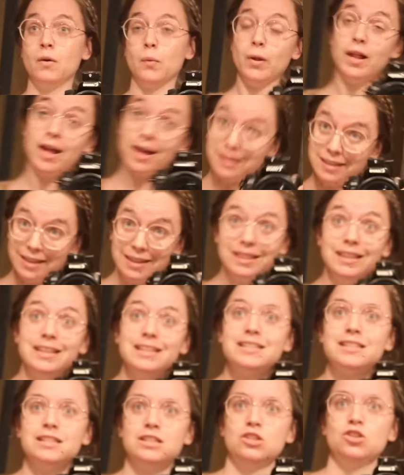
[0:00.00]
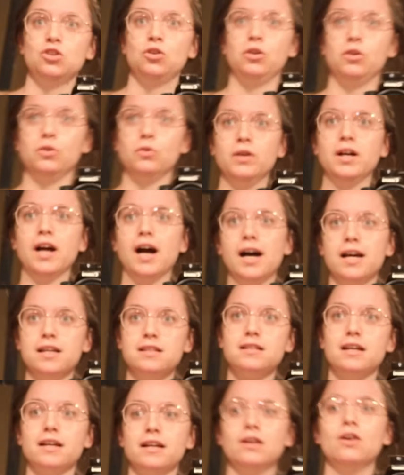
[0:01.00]
well, I did listen to you
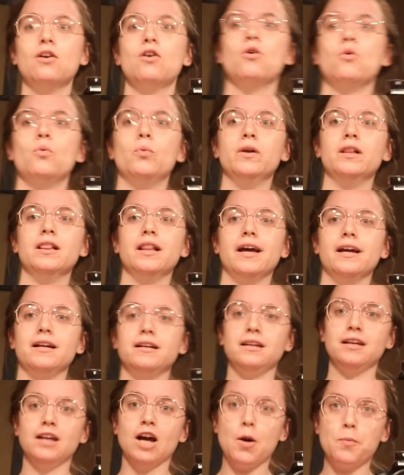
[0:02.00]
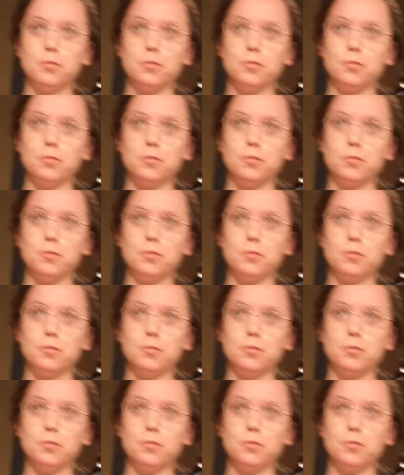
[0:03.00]
guys and go with like the